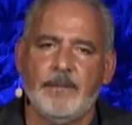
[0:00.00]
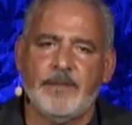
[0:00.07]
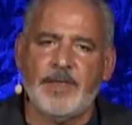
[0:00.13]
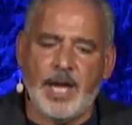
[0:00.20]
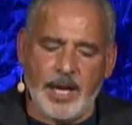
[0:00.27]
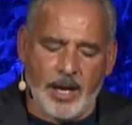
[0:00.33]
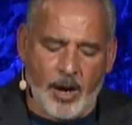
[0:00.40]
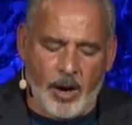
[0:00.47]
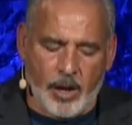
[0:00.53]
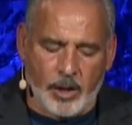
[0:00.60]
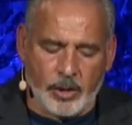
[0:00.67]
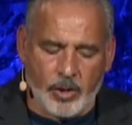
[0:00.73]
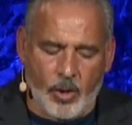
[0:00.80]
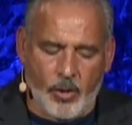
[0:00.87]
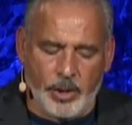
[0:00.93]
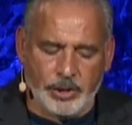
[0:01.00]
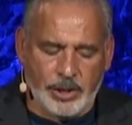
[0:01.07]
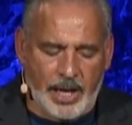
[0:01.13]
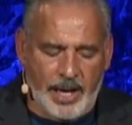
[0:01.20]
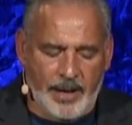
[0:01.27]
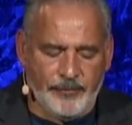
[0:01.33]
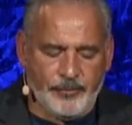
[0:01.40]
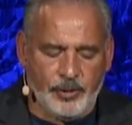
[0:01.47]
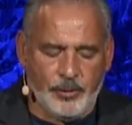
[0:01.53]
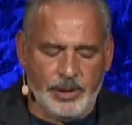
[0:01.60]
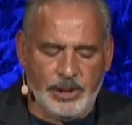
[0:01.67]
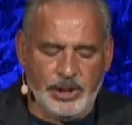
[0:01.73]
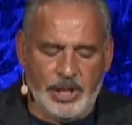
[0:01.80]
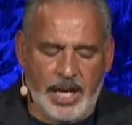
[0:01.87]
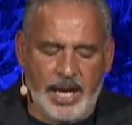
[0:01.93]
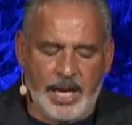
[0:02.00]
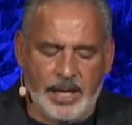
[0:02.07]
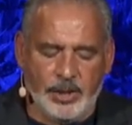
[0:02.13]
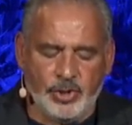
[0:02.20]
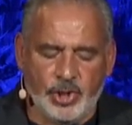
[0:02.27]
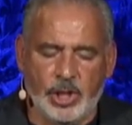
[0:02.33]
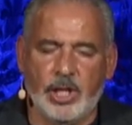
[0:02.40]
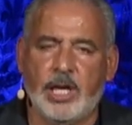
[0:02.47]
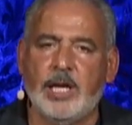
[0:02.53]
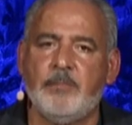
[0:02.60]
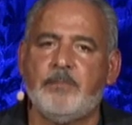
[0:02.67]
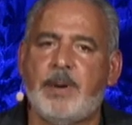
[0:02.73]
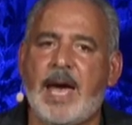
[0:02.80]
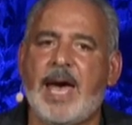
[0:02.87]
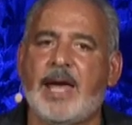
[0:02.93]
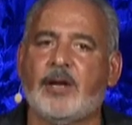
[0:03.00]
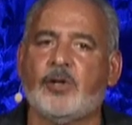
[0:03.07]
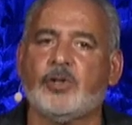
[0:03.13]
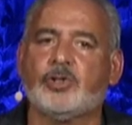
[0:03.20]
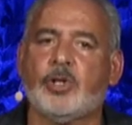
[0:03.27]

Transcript: They are going to have to engage in battle